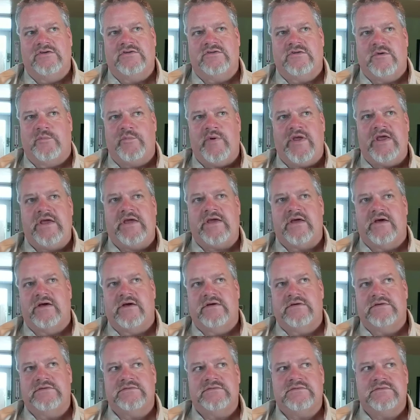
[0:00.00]

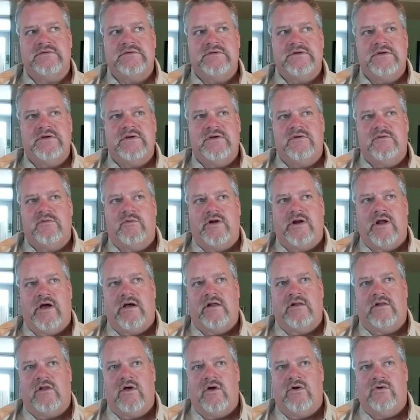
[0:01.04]
Topeka, when
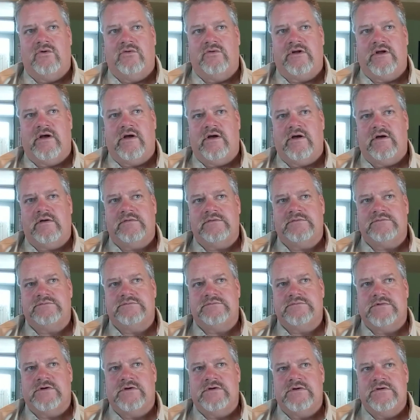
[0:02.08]
I load
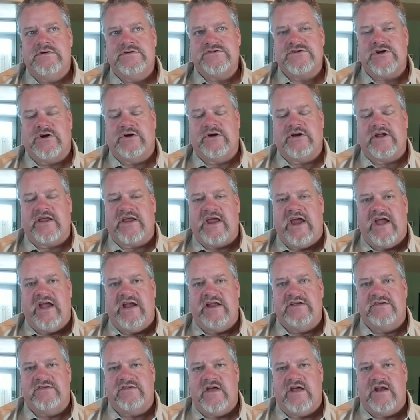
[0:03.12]
certain
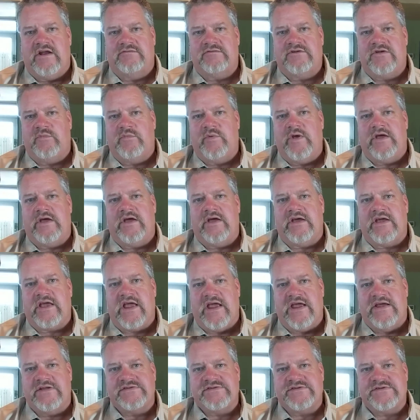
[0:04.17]
candies out of Topeka,
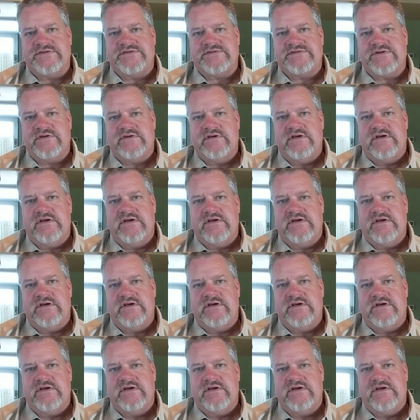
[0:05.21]
Kansas.